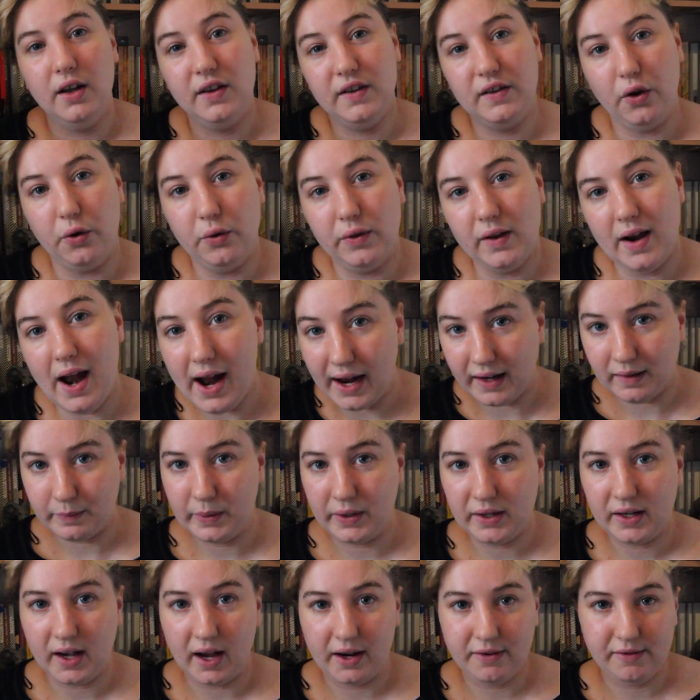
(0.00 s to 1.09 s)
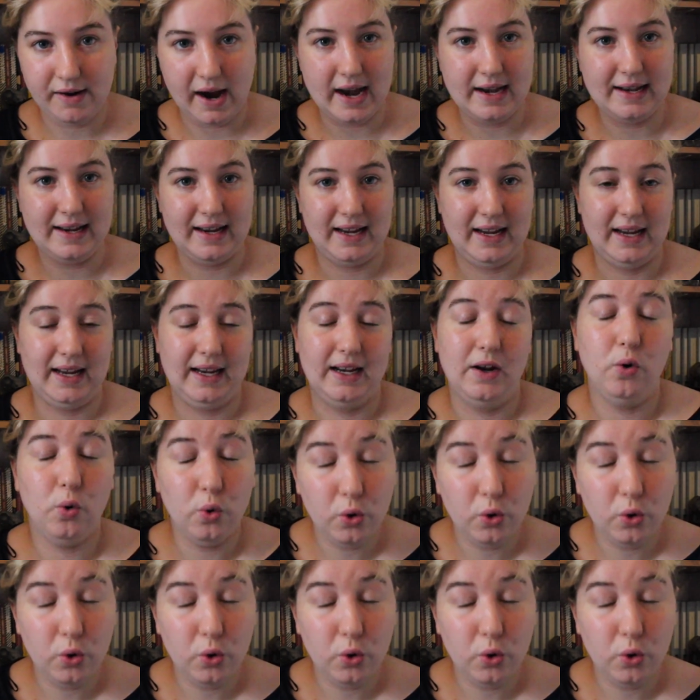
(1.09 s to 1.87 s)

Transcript: So the next book I read in